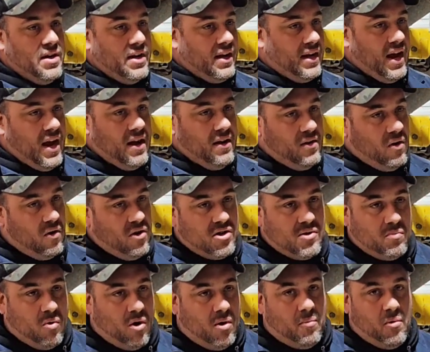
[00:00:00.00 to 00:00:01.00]
and again,
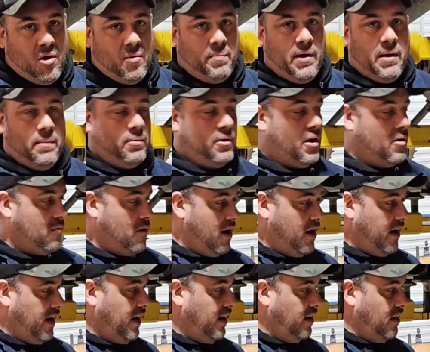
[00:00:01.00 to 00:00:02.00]
noticed more and more people are
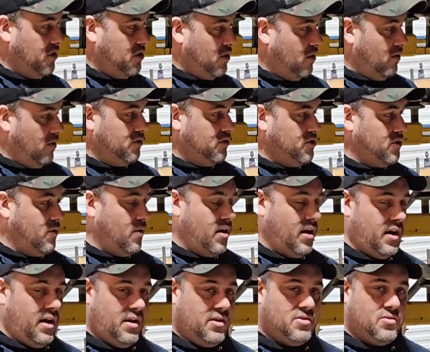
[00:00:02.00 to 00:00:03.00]
running Endural
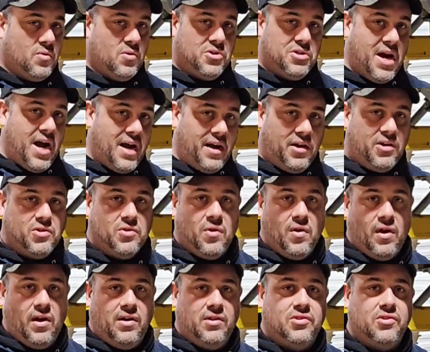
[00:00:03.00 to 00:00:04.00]
Joints or Johnny
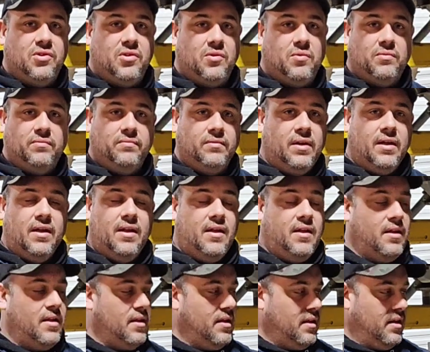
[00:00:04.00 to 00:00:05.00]
Joints, or
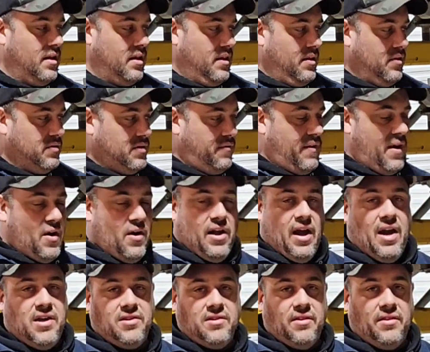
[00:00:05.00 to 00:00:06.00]
there's a
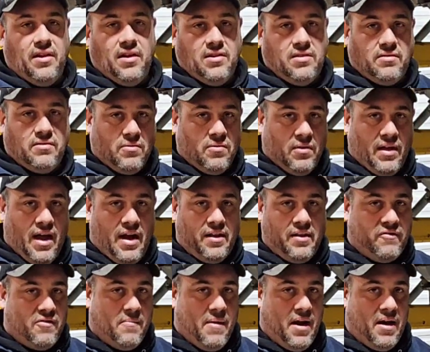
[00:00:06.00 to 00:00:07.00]
variation of these through a lot
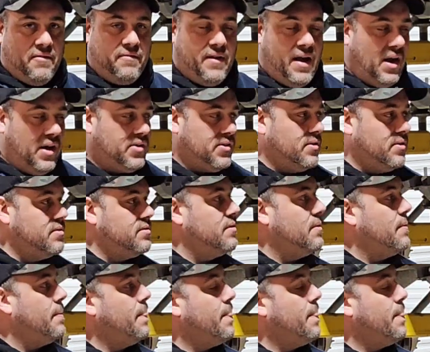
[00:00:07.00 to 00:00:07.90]
of different manufacturers.